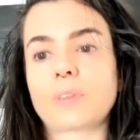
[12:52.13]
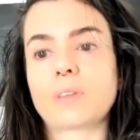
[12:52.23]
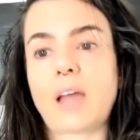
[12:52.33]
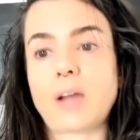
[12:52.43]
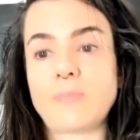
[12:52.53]

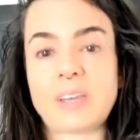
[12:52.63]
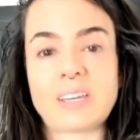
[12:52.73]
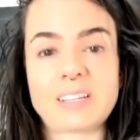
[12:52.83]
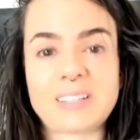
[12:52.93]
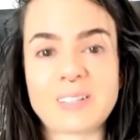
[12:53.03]
I might
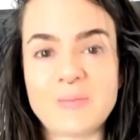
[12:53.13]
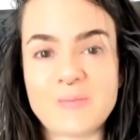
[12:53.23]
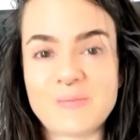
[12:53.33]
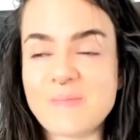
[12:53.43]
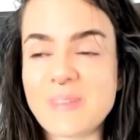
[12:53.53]
get
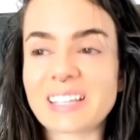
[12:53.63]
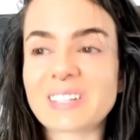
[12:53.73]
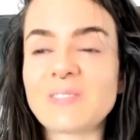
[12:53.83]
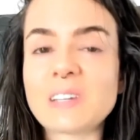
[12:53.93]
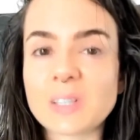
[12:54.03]
some
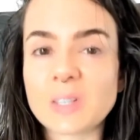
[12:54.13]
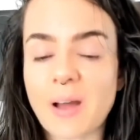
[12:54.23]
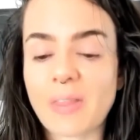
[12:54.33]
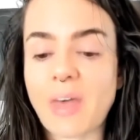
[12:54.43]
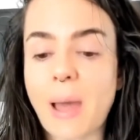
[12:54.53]
mixed feelings
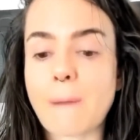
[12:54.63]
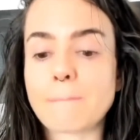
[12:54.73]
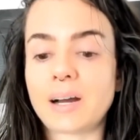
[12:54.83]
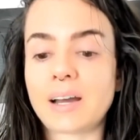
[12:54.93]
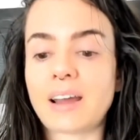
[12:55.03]
about that,
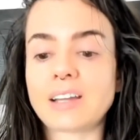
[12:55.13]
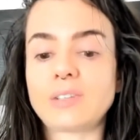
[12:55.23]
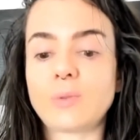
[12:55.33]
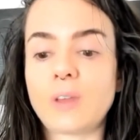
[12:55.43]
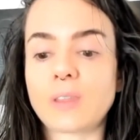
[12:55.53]
but I
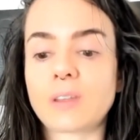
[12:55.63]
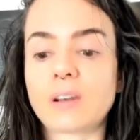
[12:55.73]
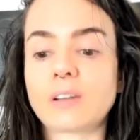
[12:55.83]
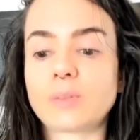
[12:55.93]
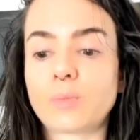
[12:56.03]
do think that
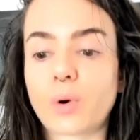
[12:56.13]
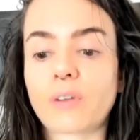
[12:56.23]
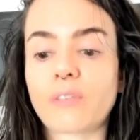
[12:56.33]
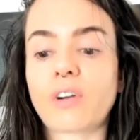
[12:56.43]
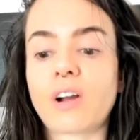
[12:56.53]
it is
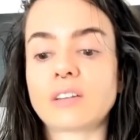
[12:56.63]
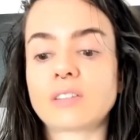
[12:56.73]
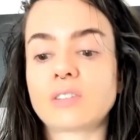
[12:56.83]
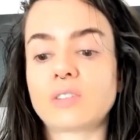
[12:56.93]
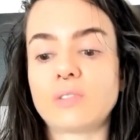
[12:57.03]
important for
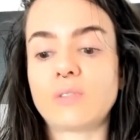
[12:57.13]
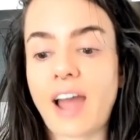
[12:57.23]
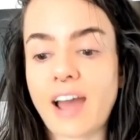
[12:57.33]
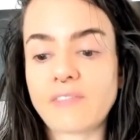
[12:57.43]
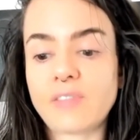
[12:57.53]
us to
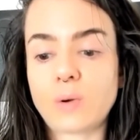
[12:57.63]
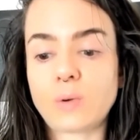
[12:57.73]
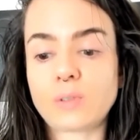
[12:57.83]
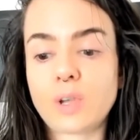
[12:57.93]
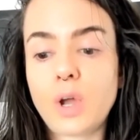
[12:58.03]
have
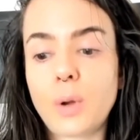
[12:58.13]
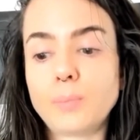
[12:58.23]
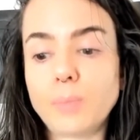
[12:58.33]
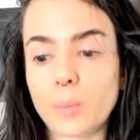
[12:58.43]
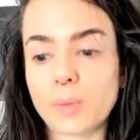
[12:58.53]
those
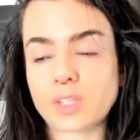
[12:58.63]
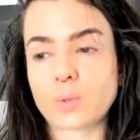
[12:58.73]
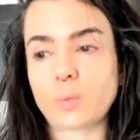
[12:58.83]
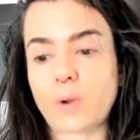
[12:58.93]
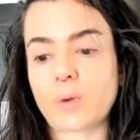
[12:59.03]

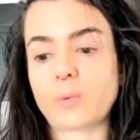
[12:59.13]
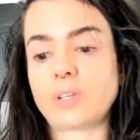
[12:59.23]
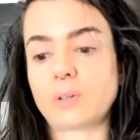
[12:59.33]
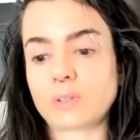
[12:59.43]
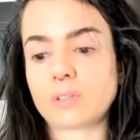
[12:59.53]
moments where we
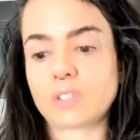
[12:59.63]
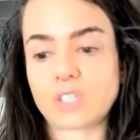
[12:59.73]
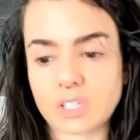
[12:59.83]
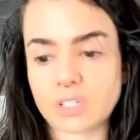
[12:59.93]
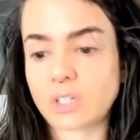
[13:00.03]
don't
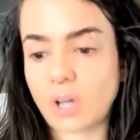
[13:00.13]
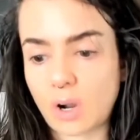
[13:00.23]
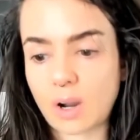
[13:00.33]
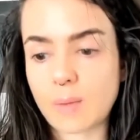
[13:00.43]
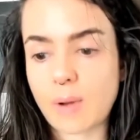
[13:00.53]
just
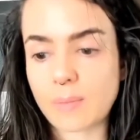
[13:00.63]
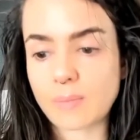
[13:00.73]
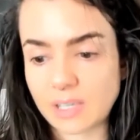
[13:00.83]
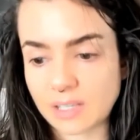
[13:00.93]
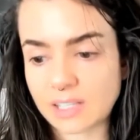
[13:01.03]
talk about
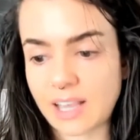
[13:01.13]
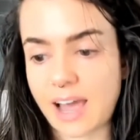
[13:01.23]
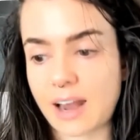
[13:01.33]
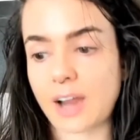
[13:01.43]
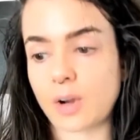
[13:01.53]
being
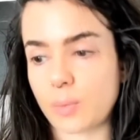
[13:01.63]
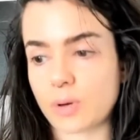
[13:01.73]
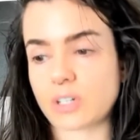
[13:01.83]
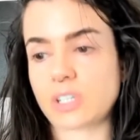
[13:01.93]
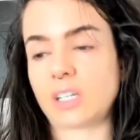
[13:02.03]
sad. I know
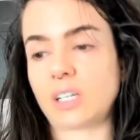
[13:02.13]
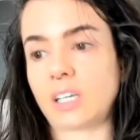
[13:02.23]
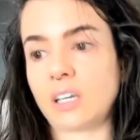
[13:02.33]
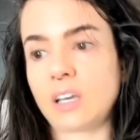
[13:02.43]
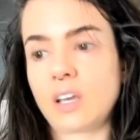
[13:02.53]

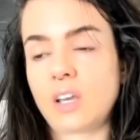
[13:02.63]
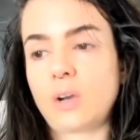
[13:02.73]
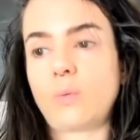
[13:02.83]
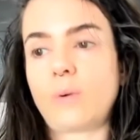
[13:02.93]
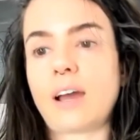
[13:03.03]
personally,
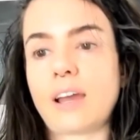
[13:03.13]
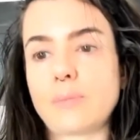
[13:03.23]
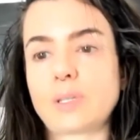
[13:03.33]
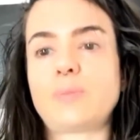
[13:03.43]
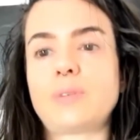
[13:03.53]
when
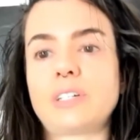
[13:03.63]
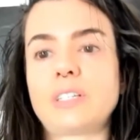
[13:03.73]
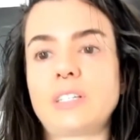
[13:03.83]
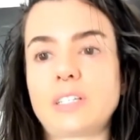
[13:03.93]
I'm experiencing